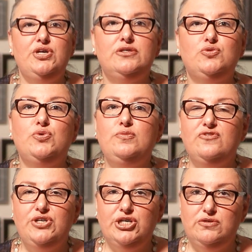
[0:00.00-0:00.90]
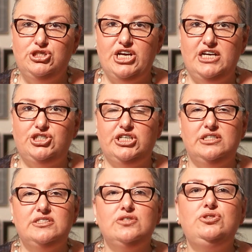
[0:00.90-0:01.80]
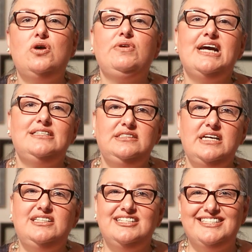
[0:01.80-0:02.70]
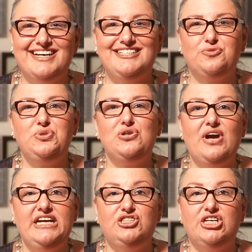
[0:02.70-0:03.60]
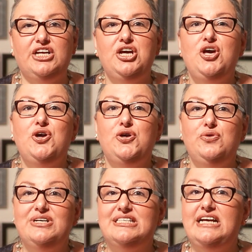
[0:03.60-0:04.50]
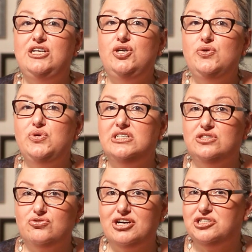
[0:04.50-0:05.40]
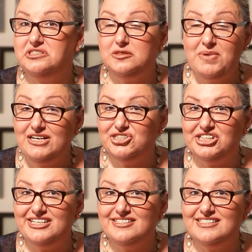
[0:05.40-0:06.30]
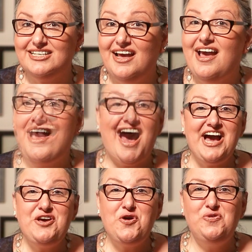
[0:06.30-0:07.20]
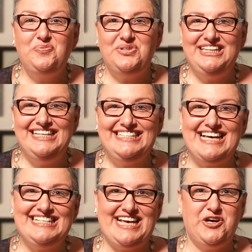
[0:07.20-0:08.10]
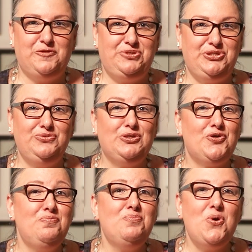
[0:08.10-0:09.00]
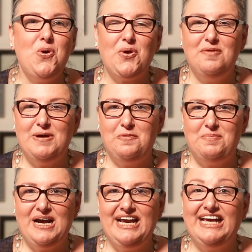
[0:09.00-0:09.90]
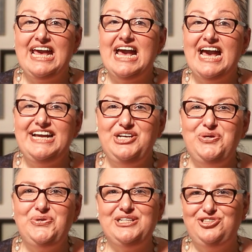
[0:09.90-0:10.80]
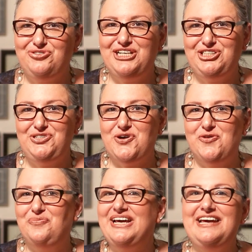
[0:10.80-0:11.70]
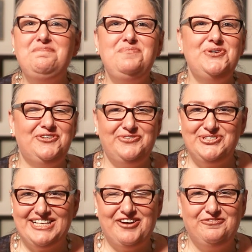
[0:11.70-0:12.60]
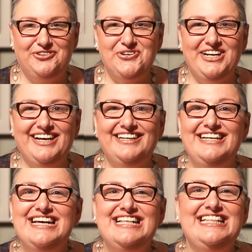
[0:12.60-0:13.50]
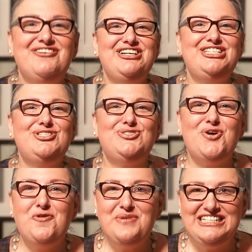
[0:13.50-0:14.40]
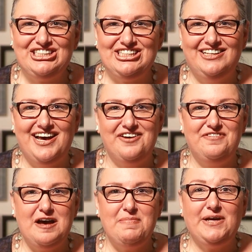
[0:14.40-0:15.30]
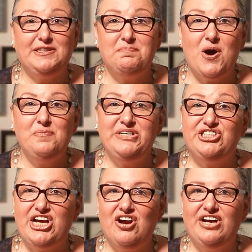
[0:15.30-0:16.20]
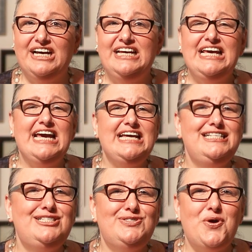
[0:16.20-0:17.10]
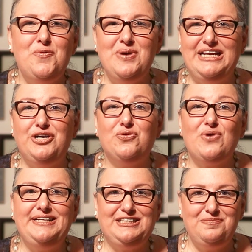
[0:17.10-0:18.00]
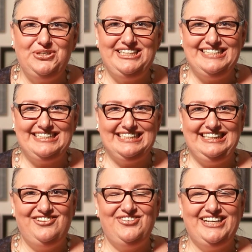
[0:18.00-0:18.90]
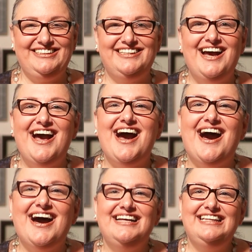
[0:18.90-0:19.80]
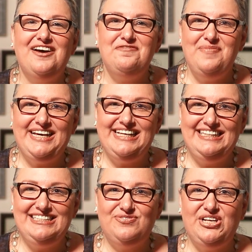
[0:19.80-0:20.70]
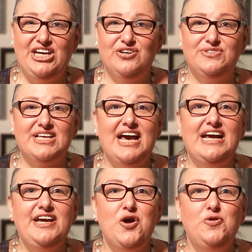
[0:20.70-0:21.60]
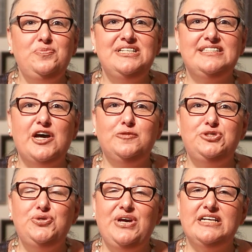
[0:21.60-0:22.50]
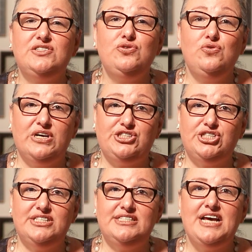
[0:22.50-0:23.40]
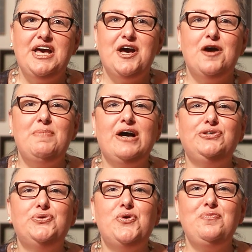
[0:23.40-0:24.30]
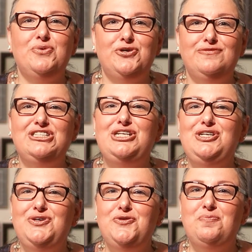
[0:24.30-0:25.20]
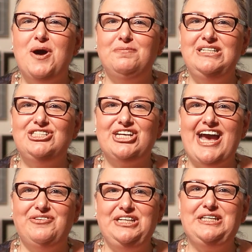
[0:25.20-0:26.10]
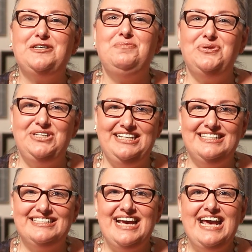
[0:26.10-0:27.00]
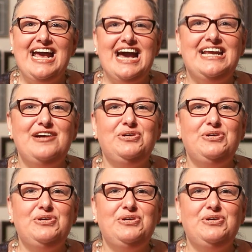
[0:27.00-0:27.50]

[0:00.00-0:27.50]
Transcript: there's room for negotiation, so don't hesitate to discuss with your agent who is a new construction specialist. I hope this has helped you learn more about buying a new construction home in beautiful South Florida. There is so much to love about the Palm Beach area and so many great communities to live in. I love making these videos, and I hope this helps you answer questions about your move to new Palm Beach County communities. And I